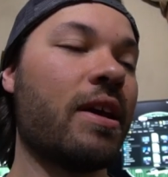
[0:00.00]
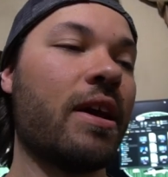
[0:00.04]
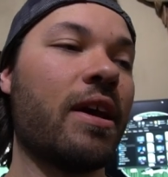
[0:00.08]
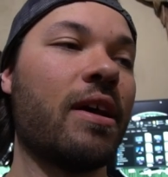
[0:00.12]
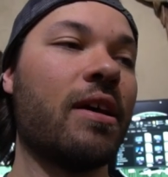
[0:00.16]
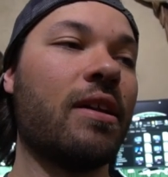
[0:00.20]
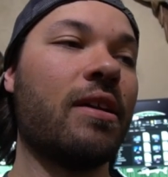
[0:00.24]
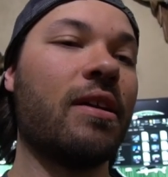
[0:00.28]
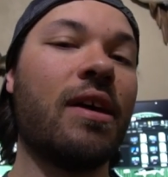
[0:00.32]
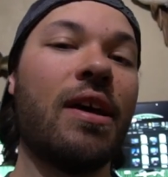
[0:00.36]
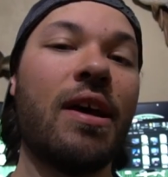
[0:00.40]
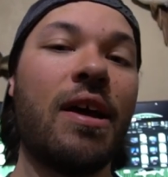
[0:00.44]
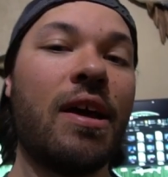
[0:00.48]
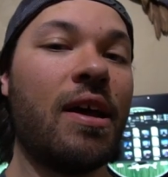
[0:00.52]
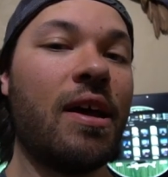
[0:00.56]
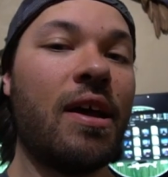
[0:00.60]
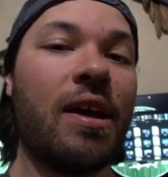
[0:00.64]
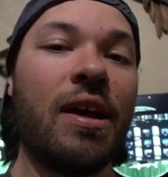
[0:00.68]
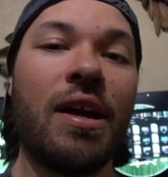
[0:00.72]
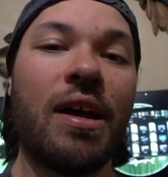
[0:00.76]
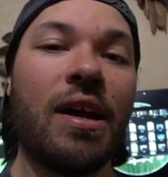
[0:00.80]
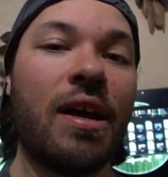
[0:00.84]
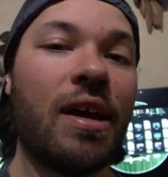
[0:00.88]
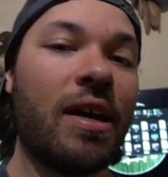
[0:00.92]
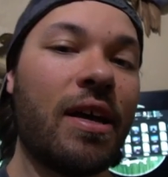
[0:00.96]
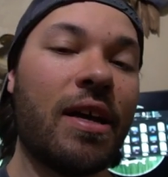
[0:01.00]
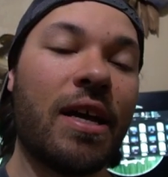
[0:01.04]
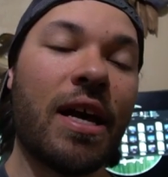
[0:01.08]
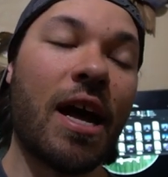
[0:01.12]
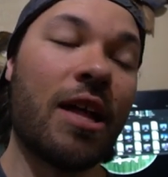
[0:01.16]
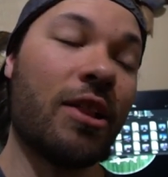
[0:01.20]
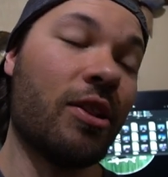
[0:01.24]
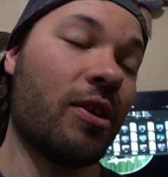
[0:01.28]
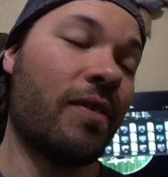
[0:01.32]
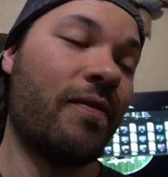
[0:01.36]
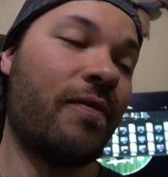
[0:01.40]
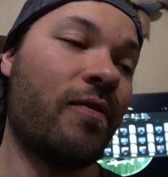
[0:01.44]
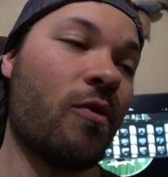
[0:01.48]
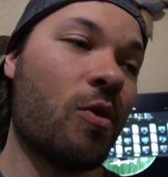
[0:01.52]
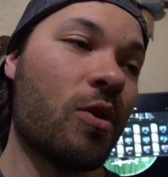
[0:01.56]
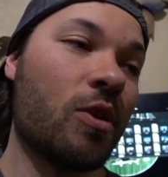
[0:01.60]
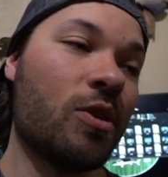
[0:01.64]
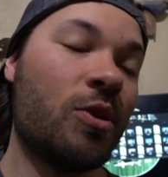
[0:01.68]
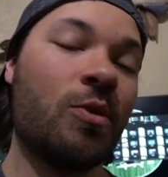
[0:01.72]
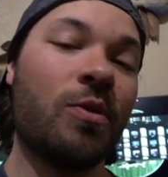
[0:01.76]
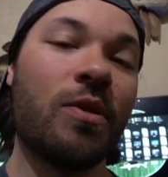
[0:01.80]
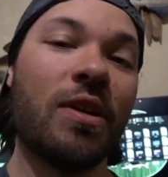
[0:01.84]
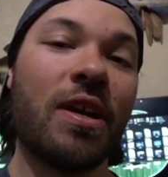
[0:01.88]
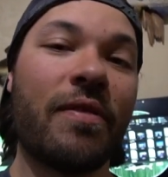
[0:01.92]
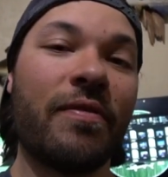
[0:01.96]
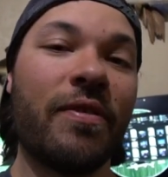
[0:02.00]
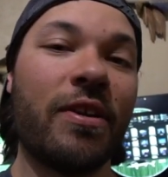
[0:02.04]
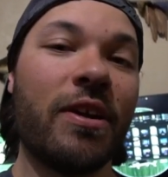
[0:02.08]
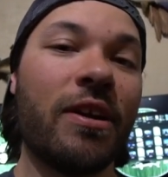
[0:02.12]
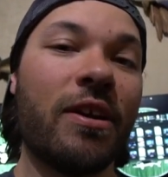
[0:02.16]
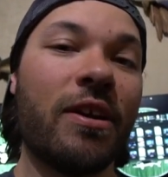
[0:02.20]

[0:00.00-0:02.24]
and I look forward to it every